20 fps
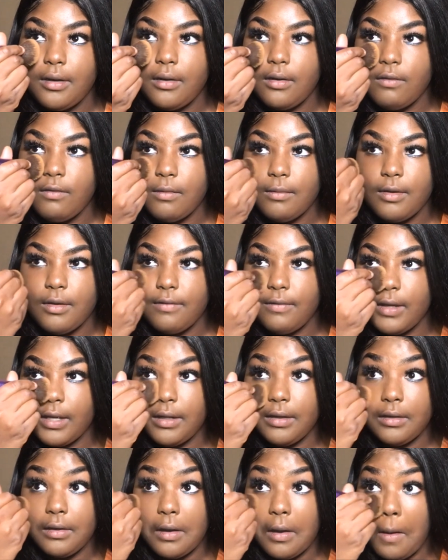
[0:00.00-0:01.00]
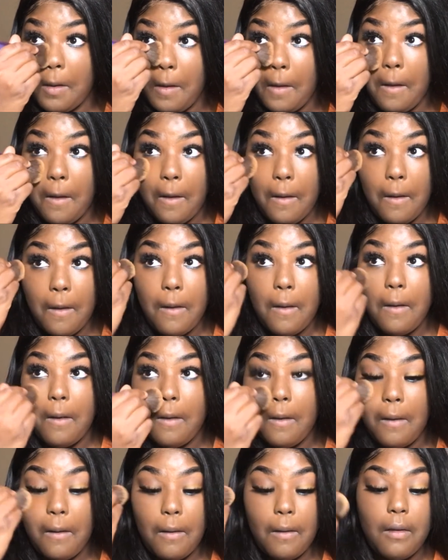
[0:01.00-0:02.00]
it over my face
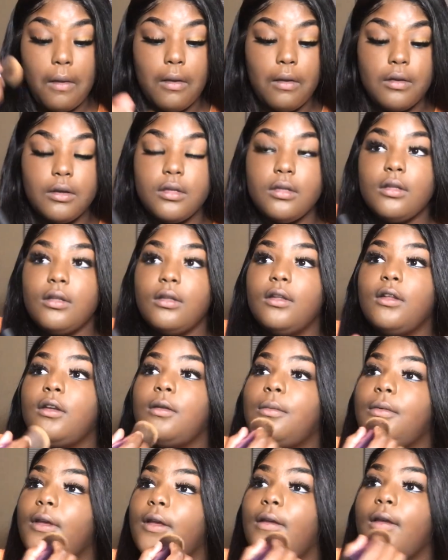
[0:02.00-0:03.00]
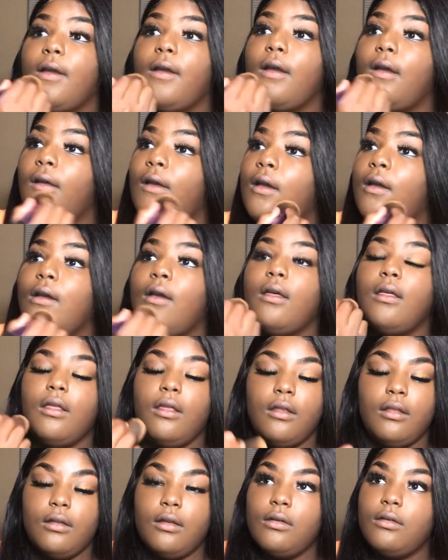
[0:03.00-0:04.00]
just a little bit
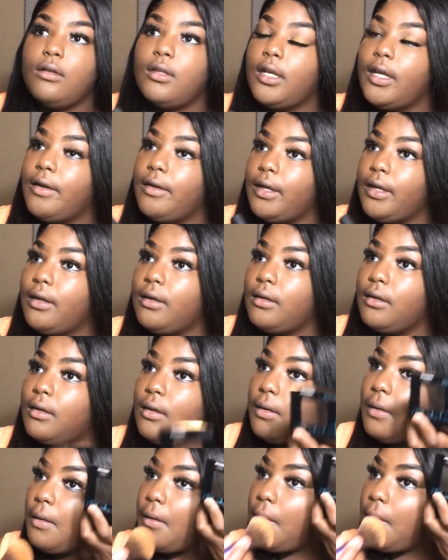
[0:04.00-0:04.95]
in those areas.